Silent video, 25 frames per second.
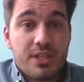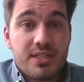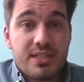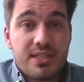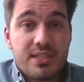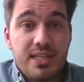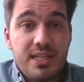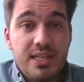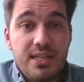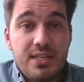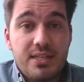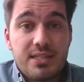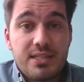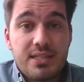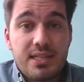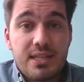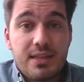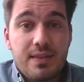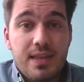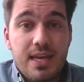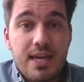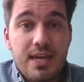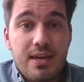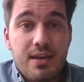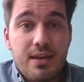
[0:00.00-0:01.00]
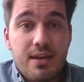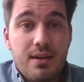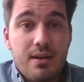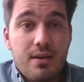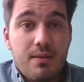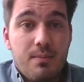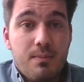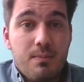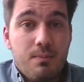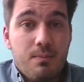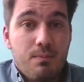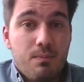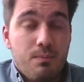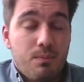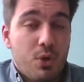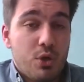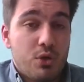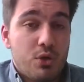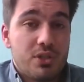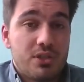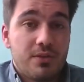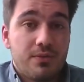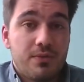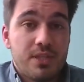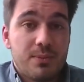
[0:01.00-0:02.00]
we see is that
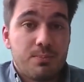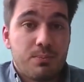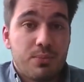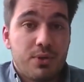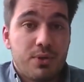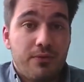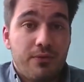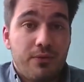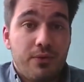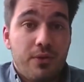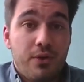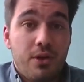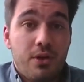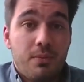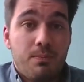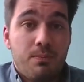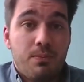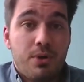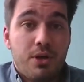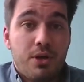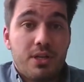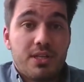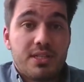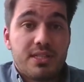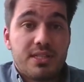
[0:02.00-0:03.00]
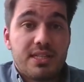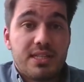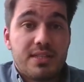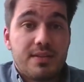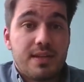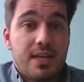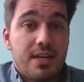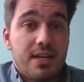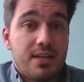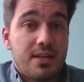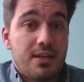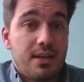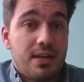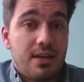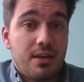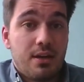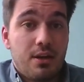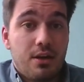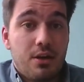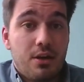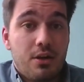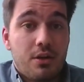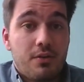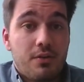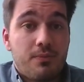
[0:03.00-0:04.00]
most of these preferred policies, there are a
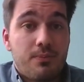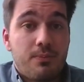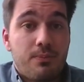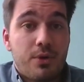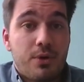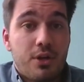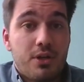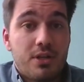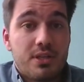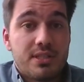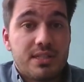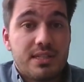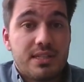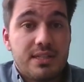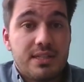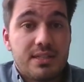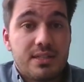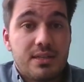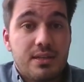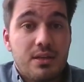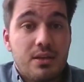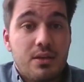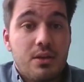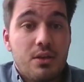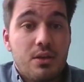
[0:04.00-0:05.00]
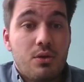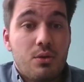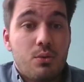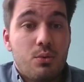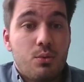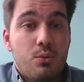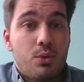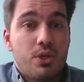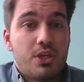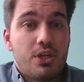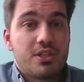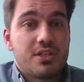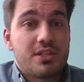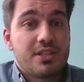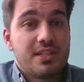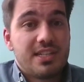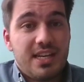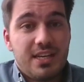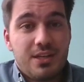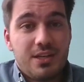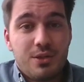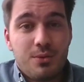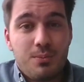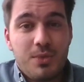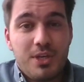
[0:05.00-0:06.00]
lot of policies which
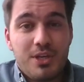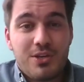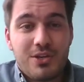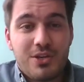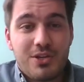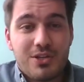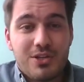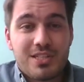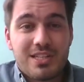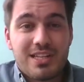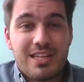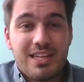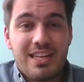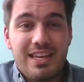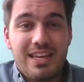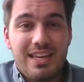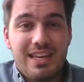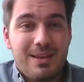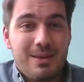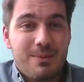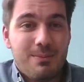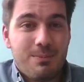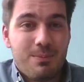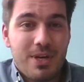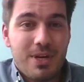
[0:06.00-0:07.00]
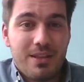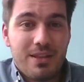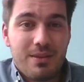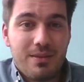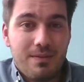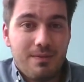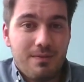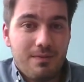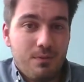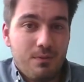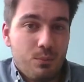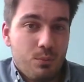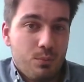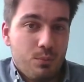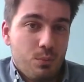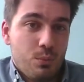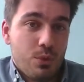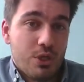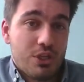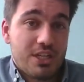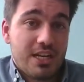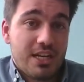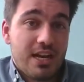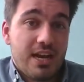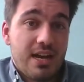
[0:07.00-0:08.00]
tend to be costly, but
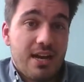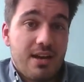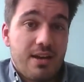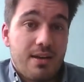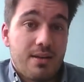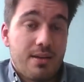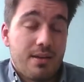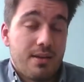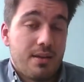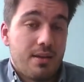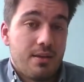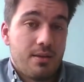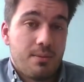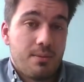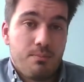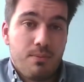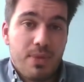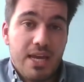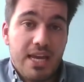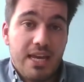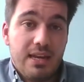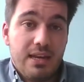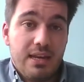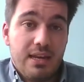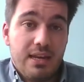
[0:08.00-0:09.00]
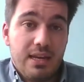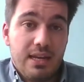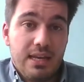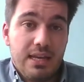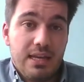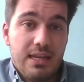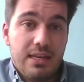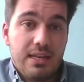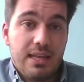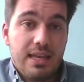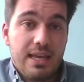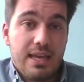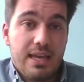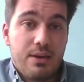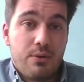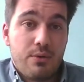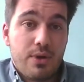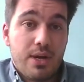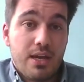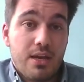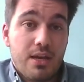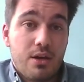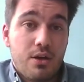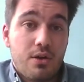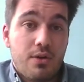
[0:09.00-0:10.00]
which are mainly in the
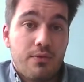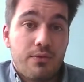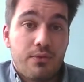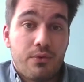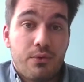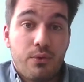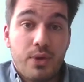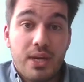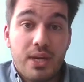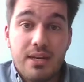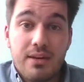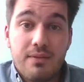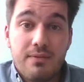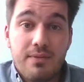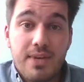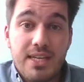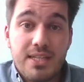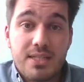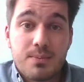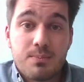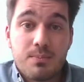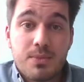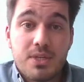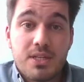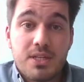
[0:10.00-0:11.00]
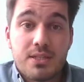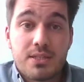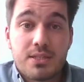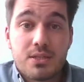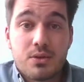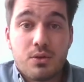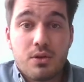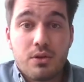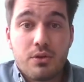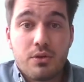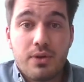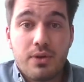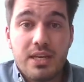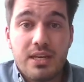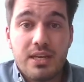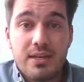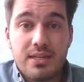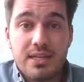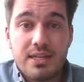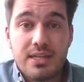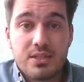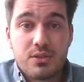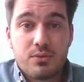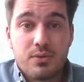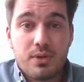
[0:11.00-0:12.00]
area of green investments or green
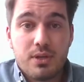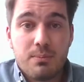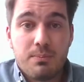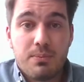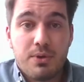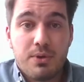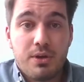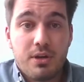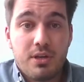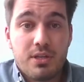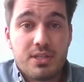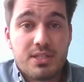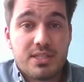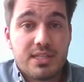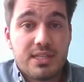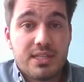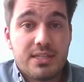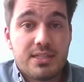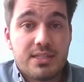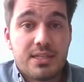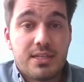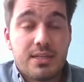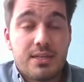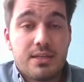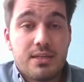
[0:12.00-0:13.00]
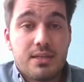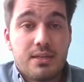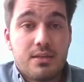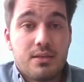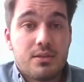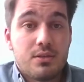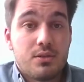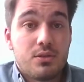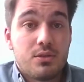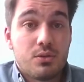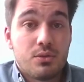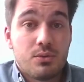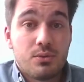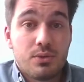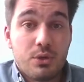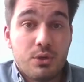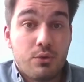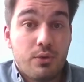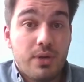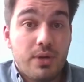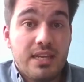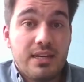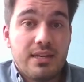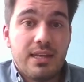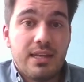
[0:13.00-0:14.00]
industrial policies to
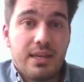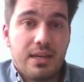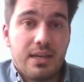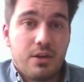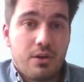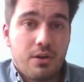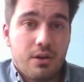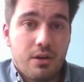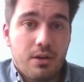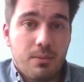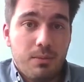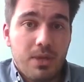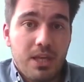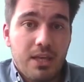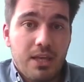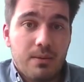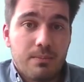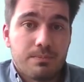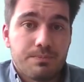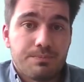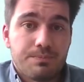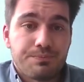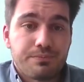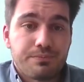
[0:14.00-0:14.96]
green the economy.